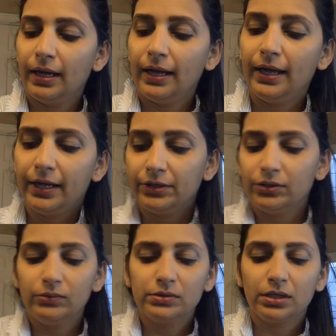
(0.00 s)
And
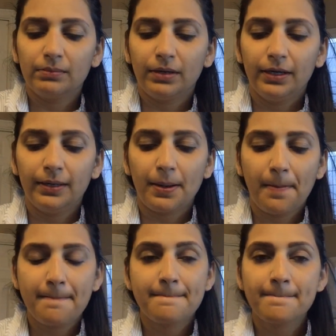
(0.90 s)
using my
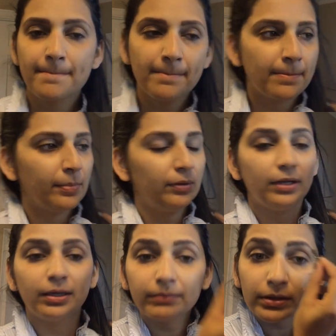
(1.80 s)

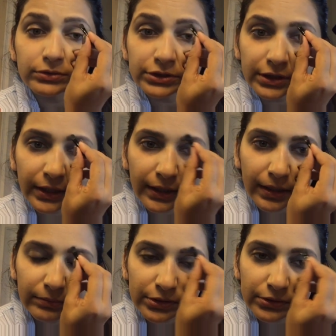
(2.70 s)
light brown shade,
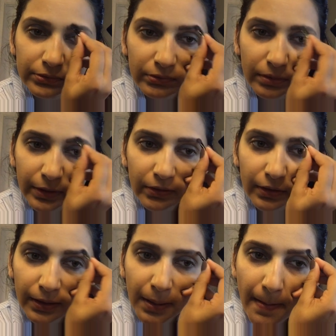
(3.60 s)
I'm just rubbing
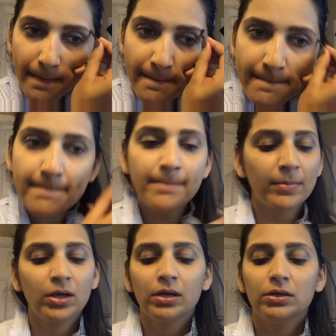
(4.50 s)
on it.
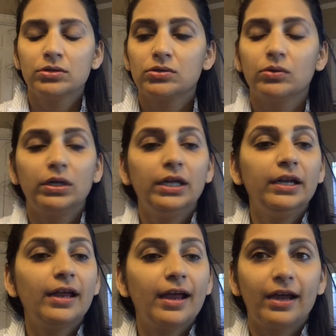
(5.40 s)
So
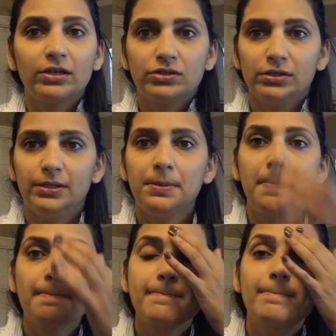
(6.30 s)
it
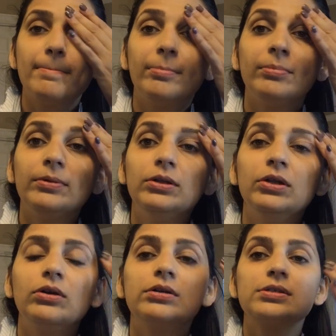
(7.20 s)
actually
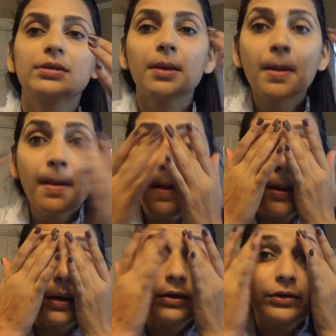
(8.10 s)
looks
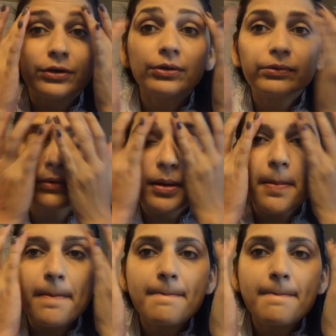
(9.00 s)
neutral.